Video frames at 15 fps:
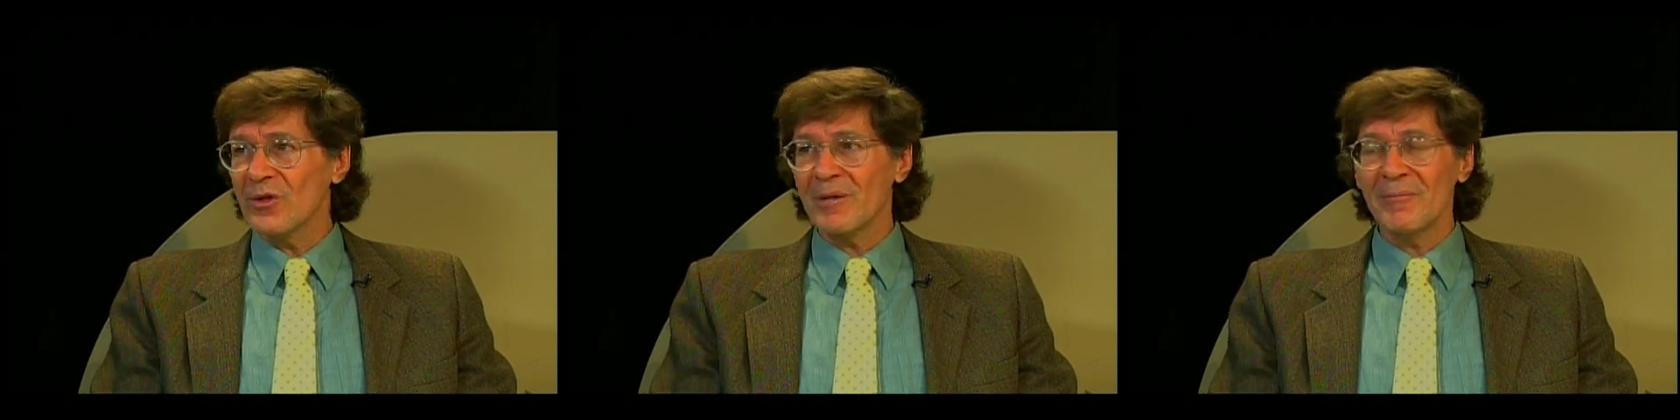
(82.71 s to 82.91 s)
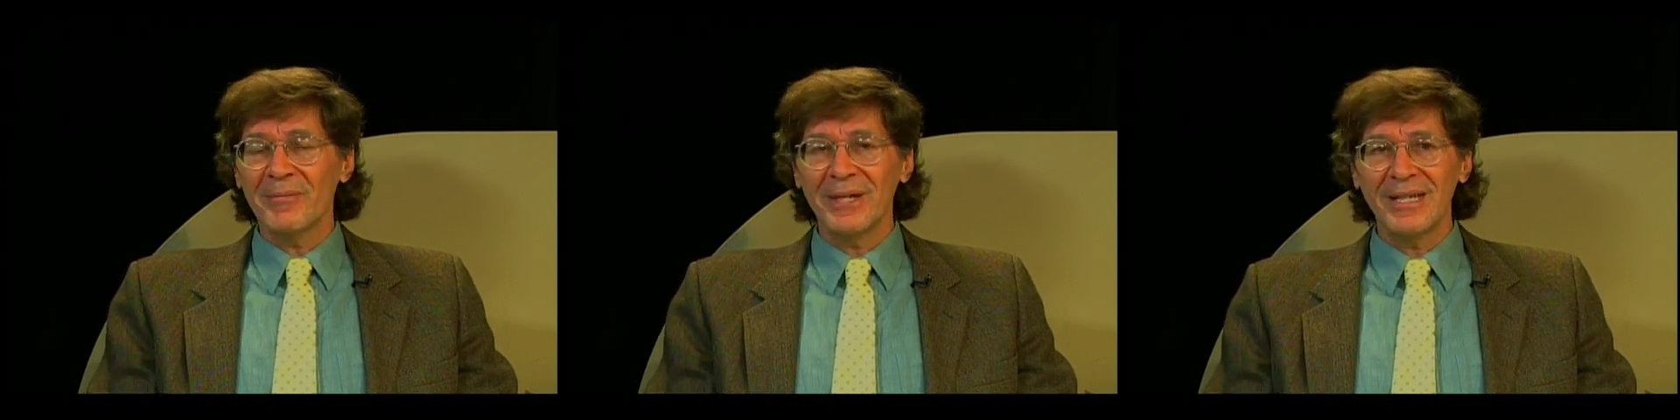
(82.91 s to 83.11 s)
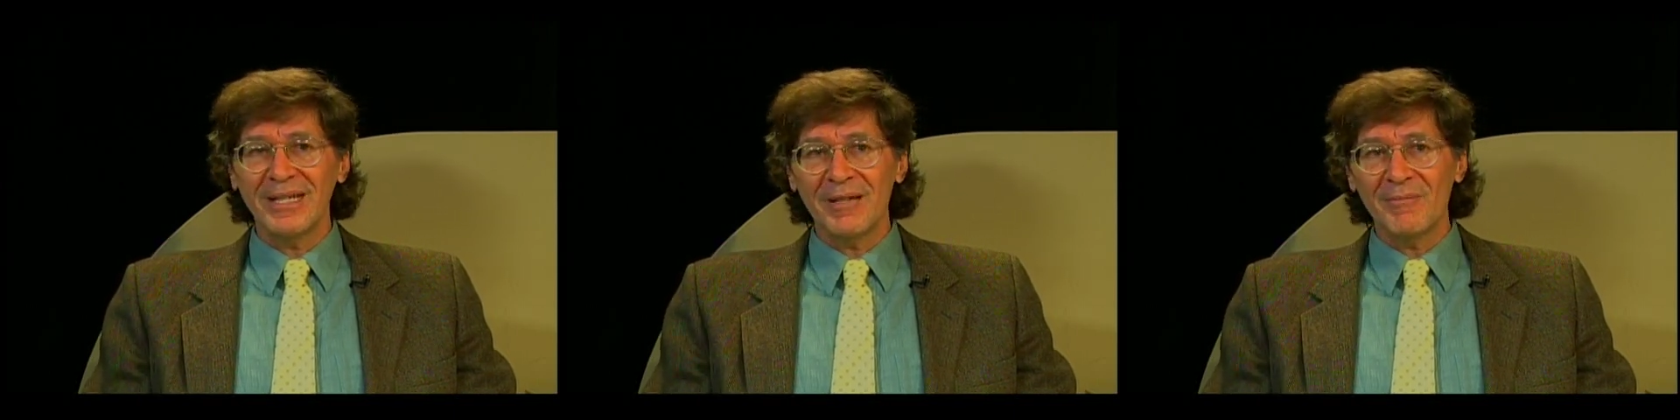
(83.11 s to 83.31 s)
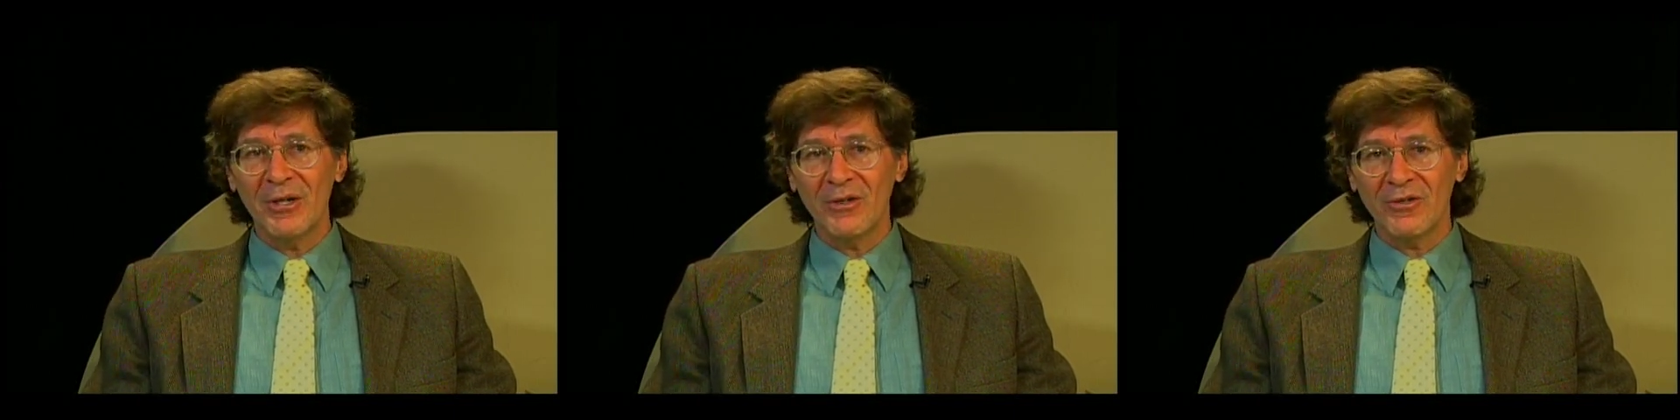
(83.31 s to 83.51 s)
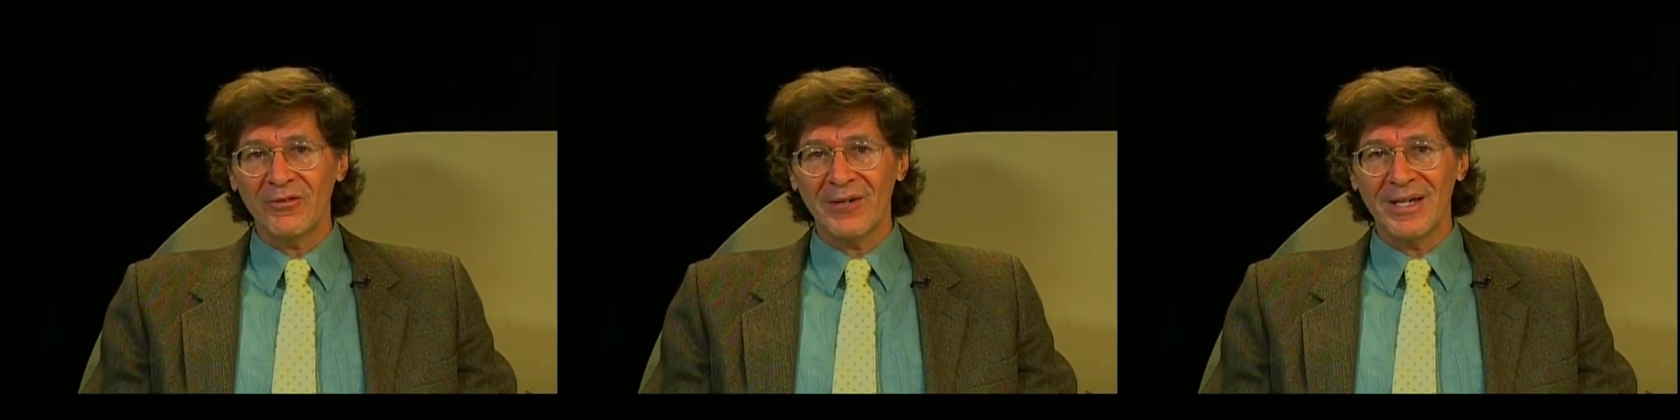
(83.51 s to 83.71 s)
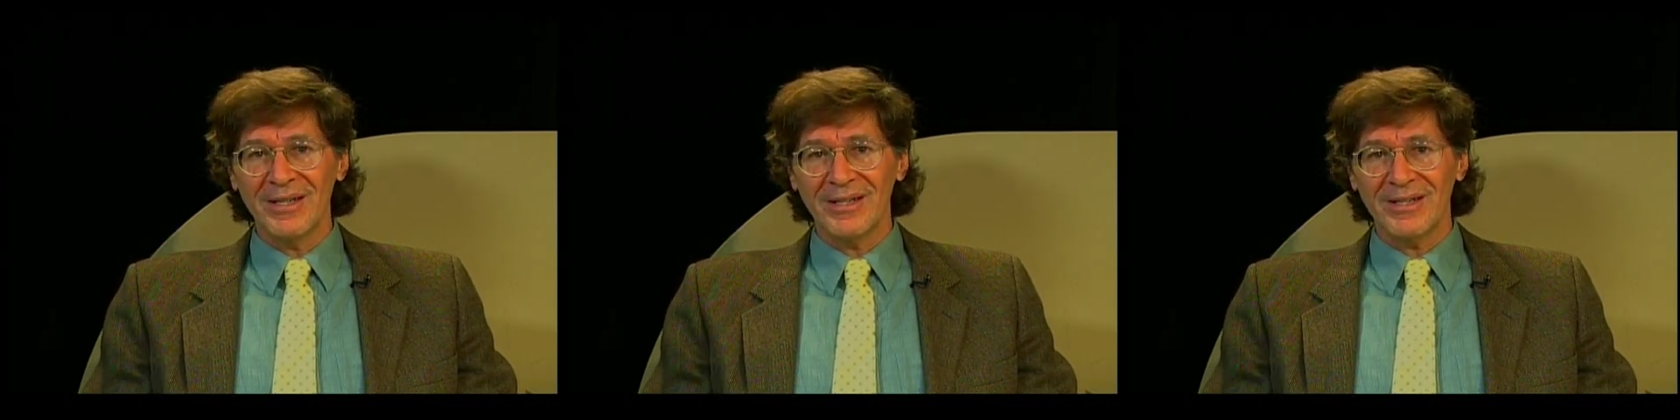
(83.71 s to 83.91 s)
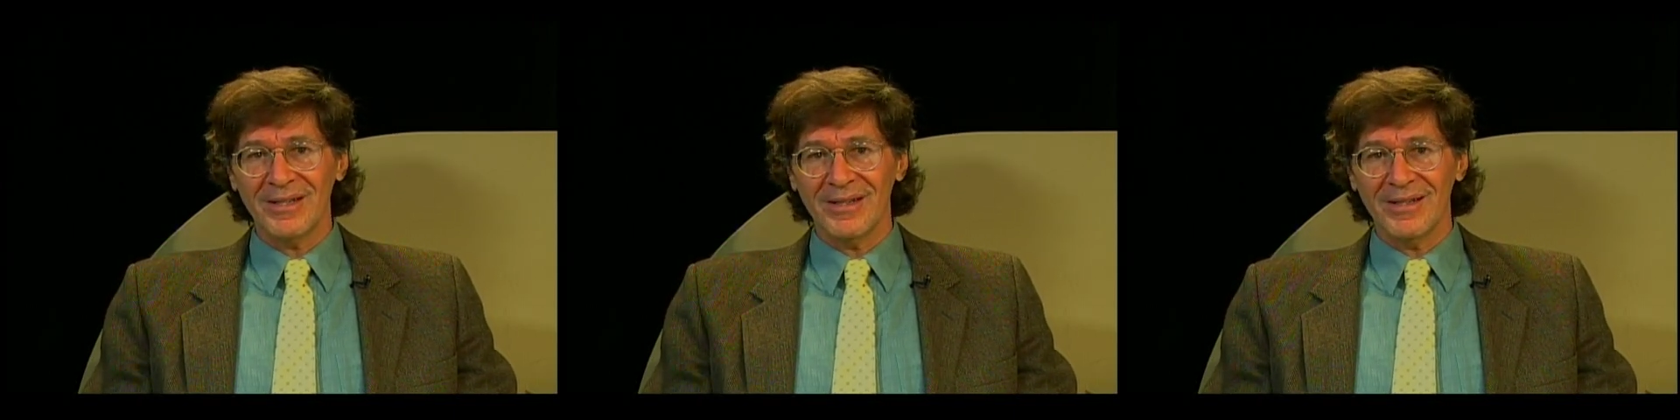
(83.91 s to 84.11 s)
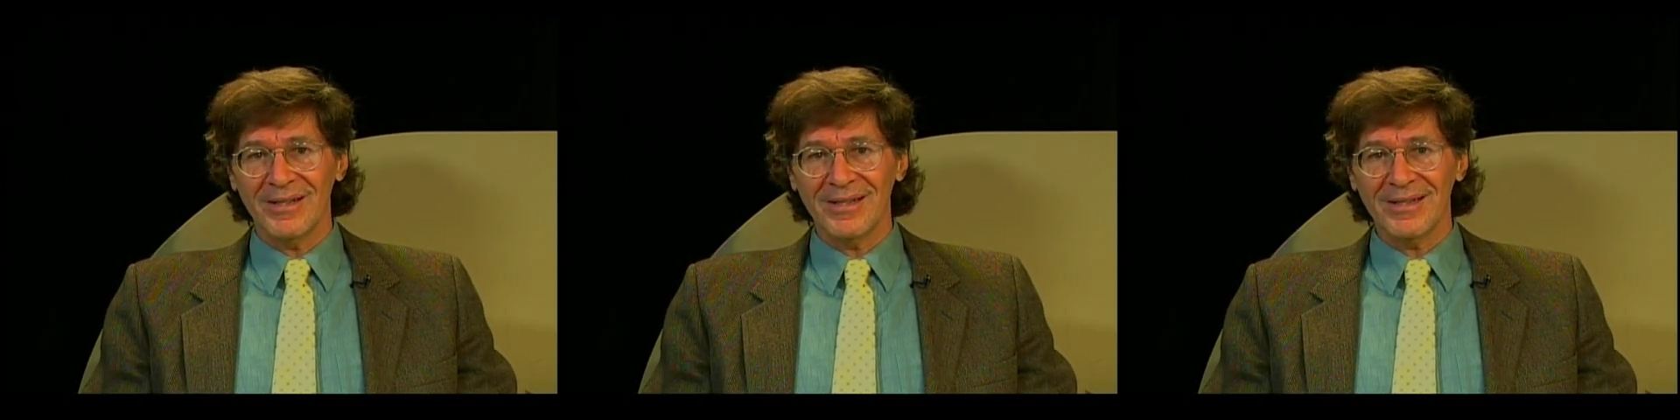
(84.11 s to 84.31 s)
competing
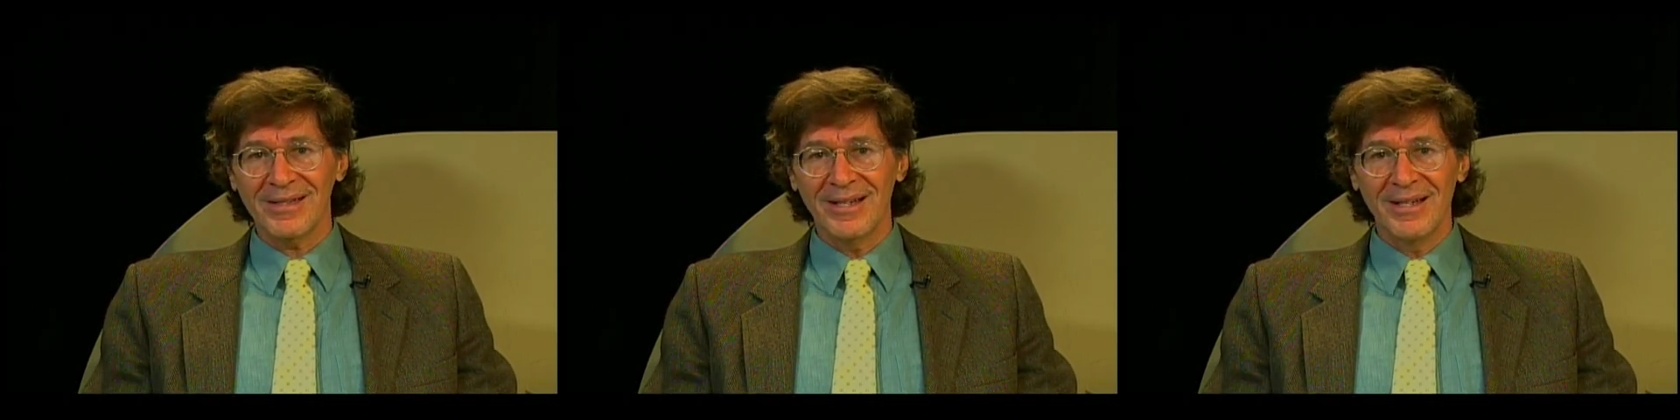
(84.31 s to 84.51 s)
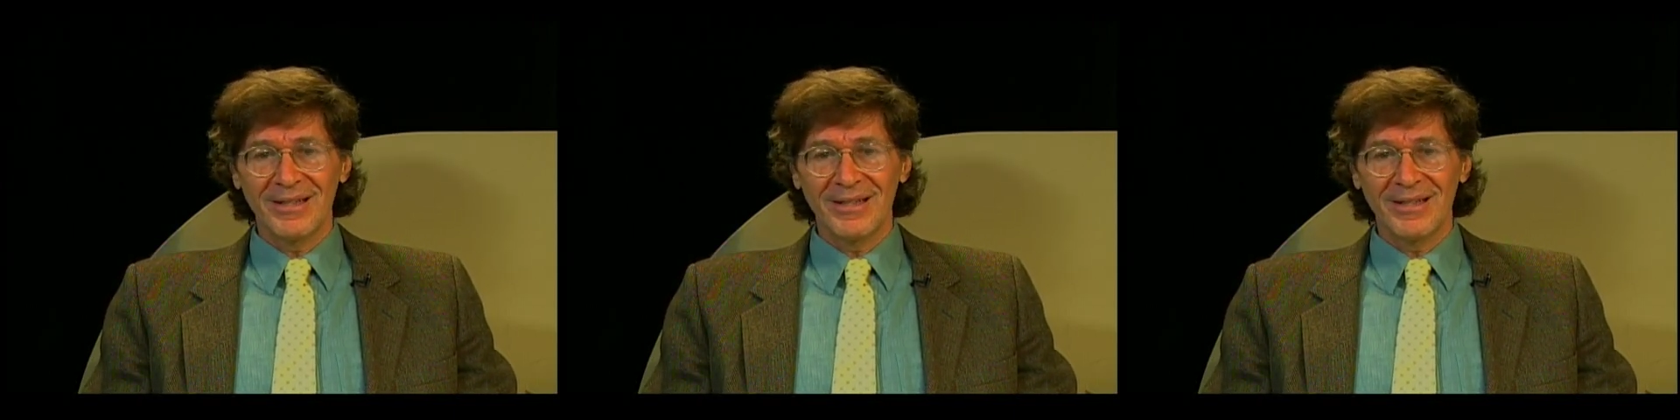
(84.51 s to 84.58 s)
motivations.